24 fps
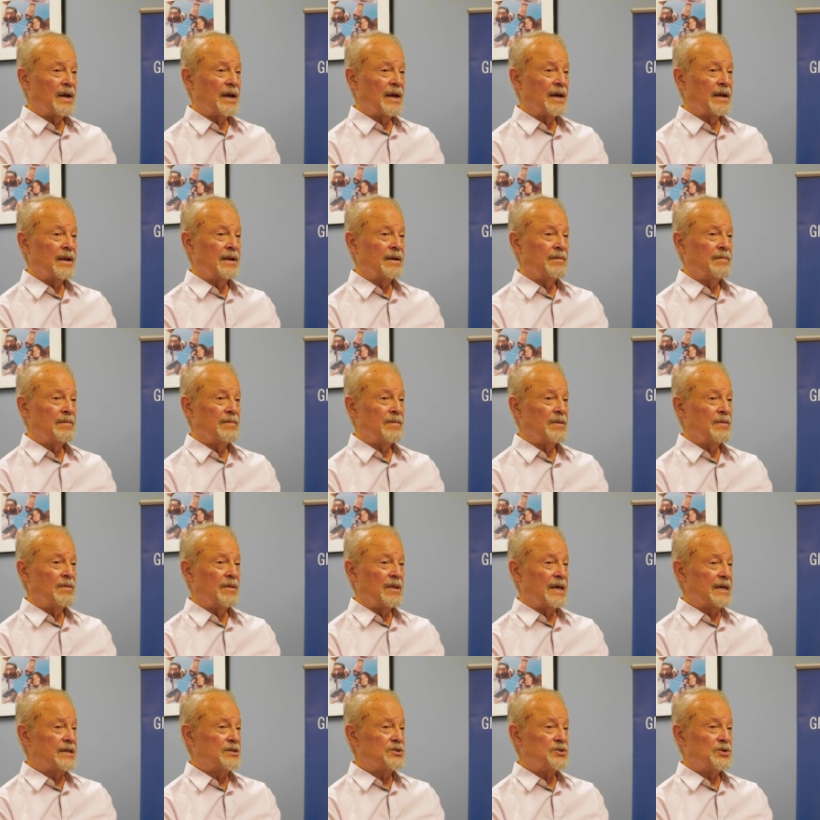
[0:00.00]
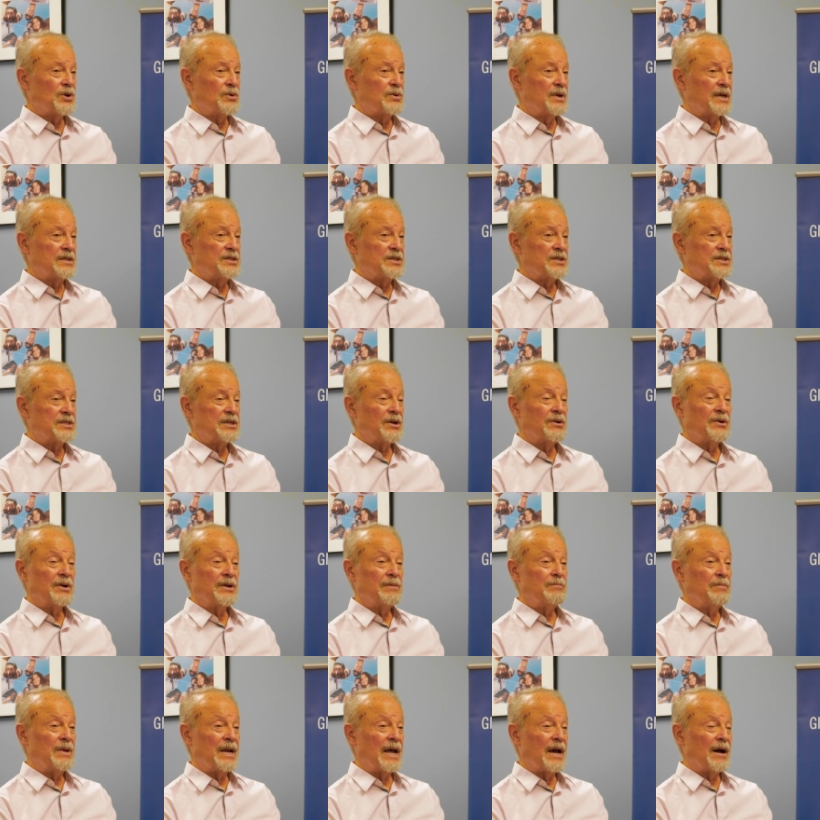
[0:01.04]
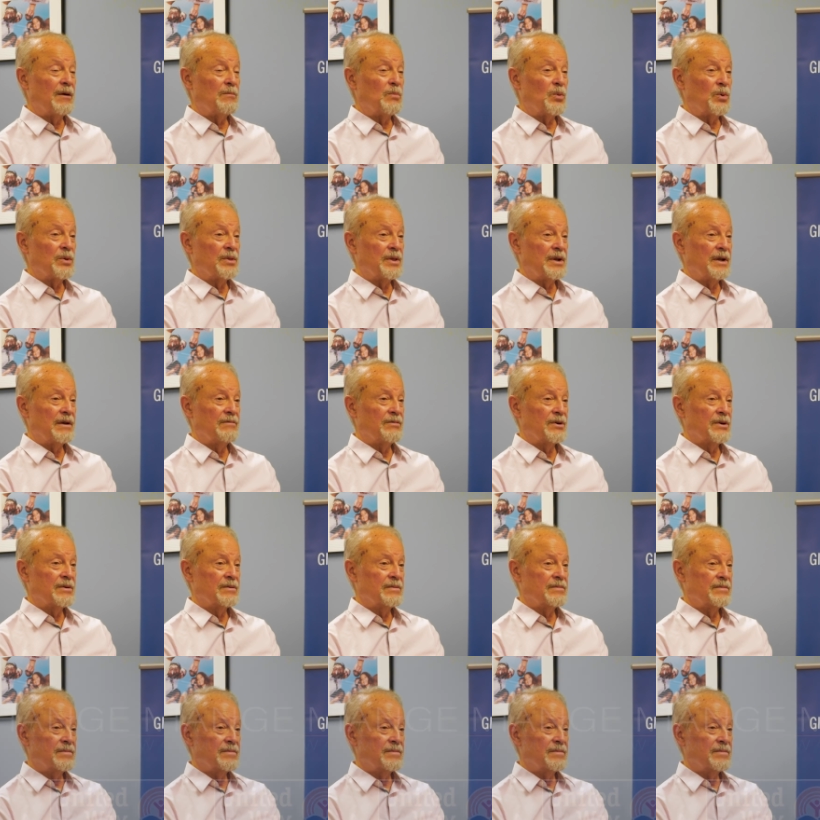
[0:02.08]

and it's so necessary now more than ever.